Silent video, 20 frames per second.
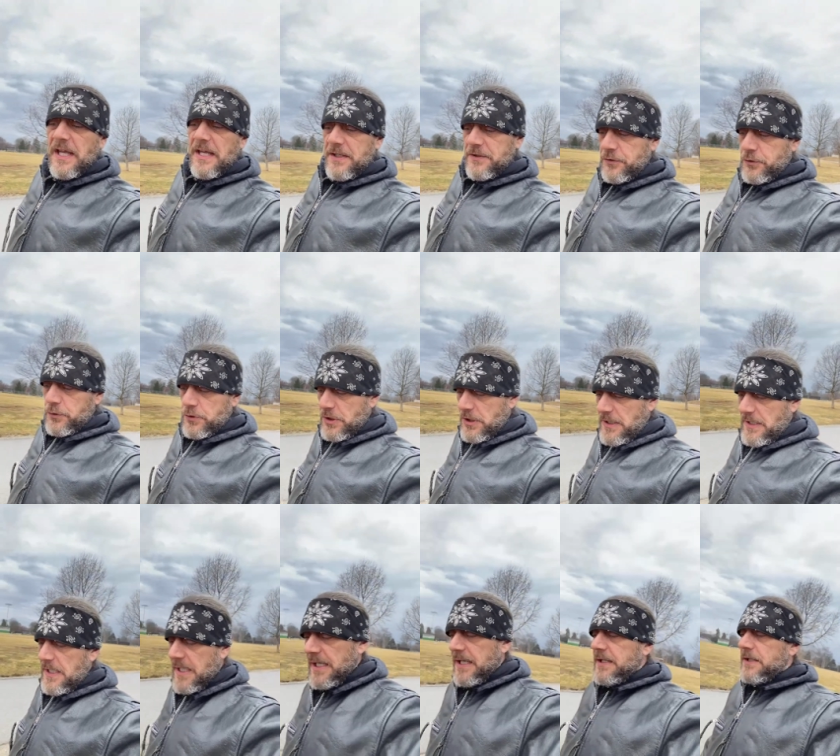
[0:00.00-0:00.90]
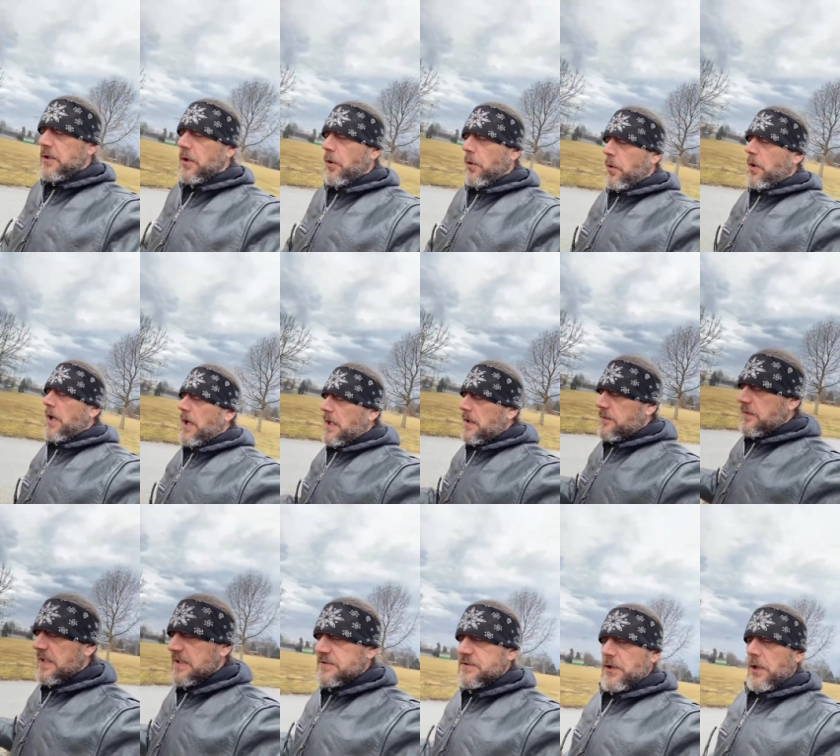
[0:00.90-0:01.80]
and you're going to, you know,
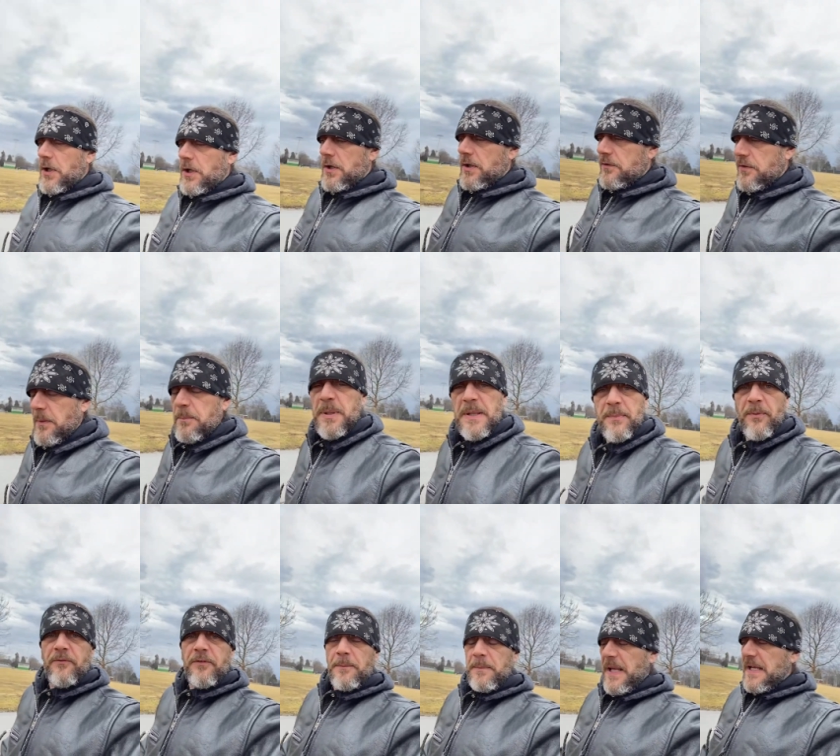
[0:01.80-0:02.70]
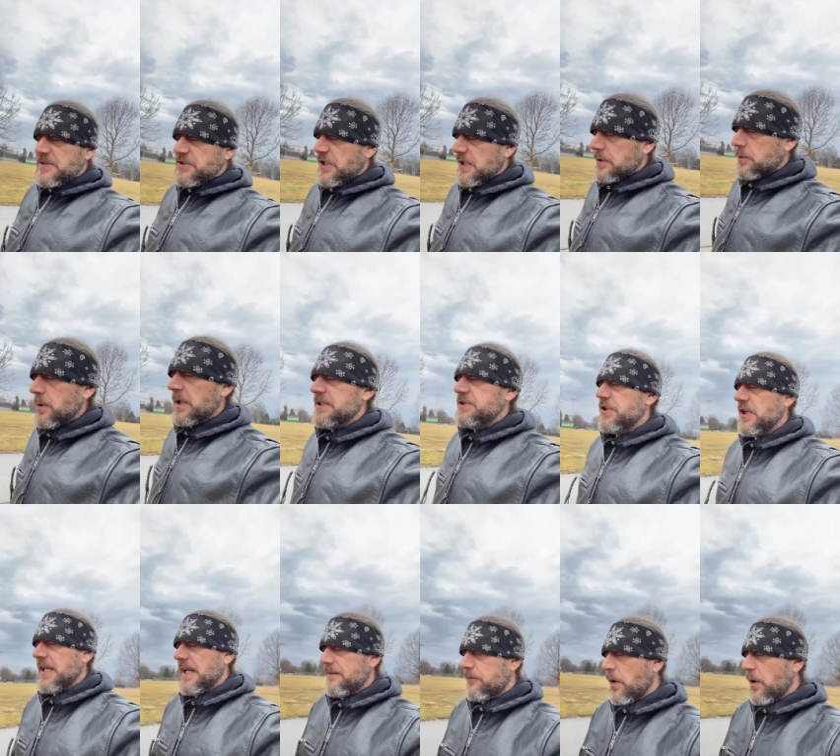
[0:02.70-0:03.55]
these are the people from that generation have